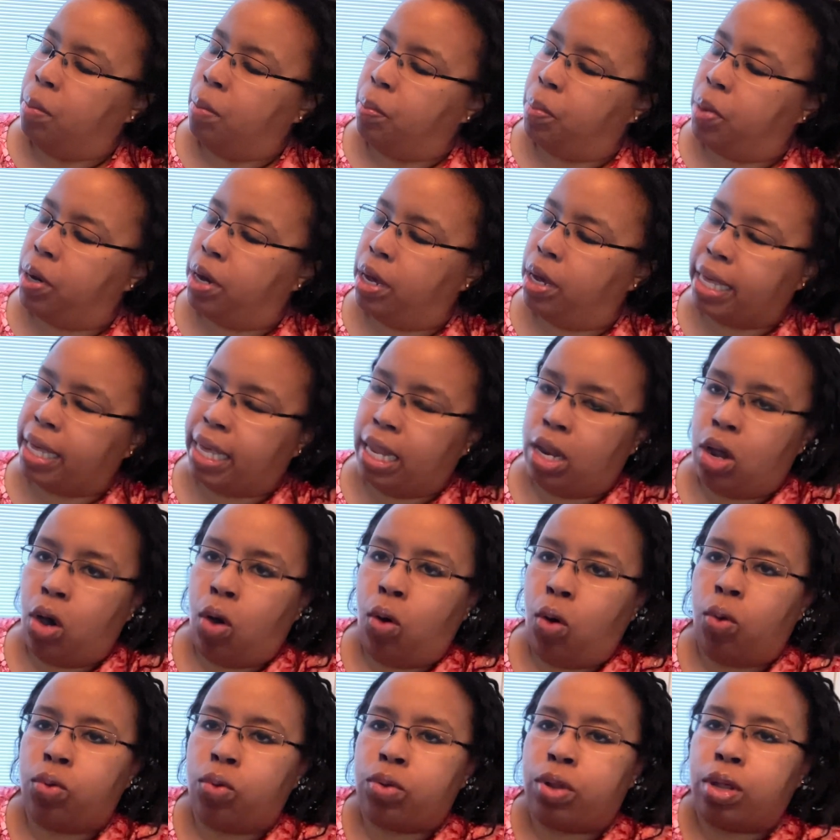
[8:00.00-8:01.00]
but can
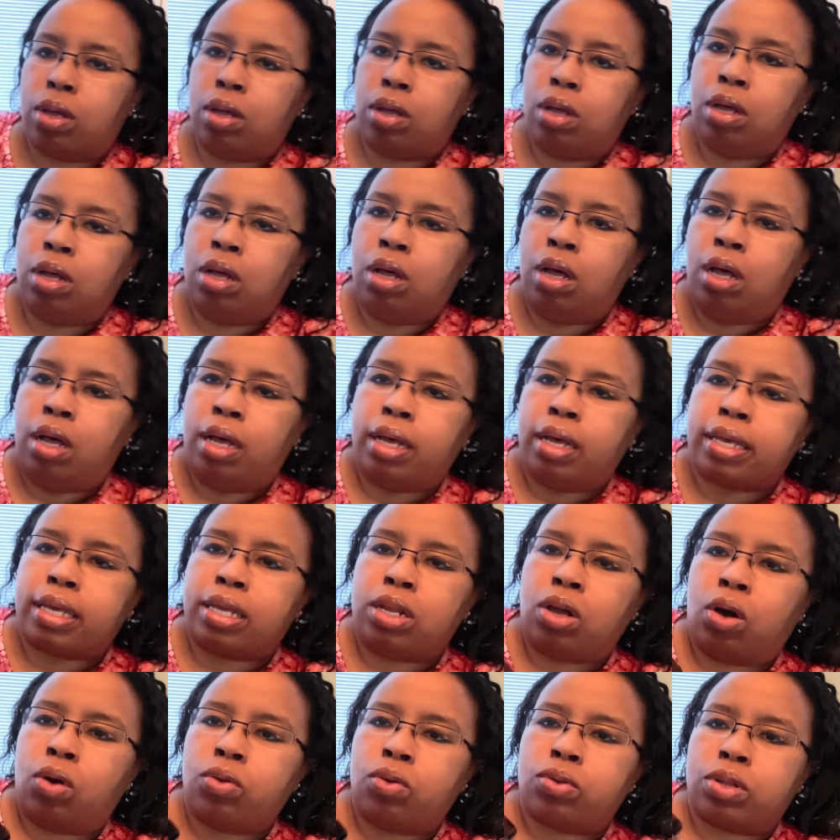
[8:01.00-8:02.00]
hold
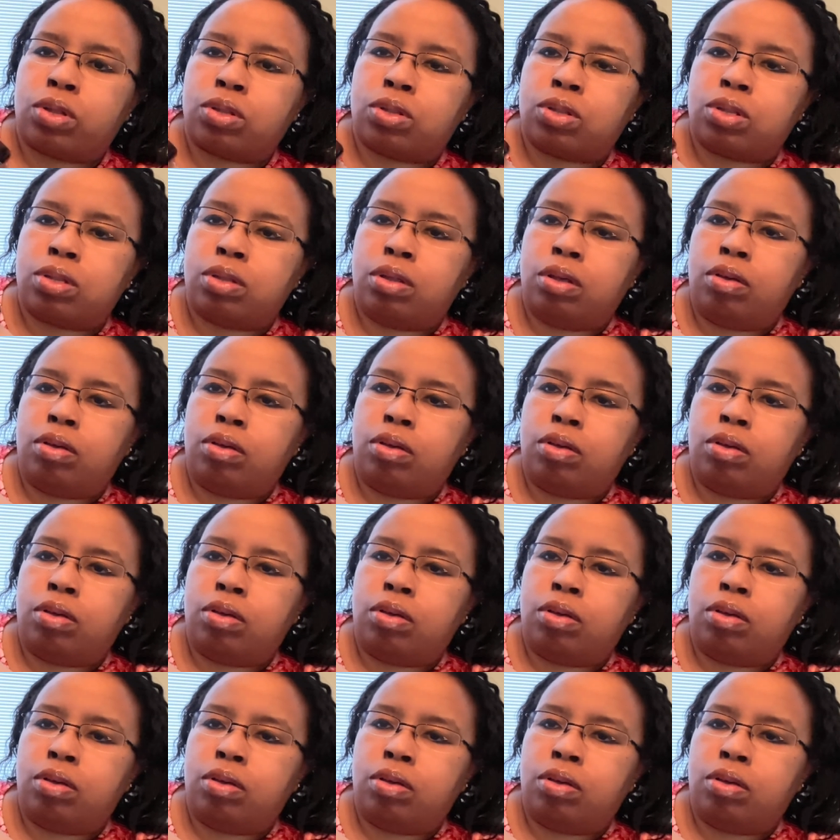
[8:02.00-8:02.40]
a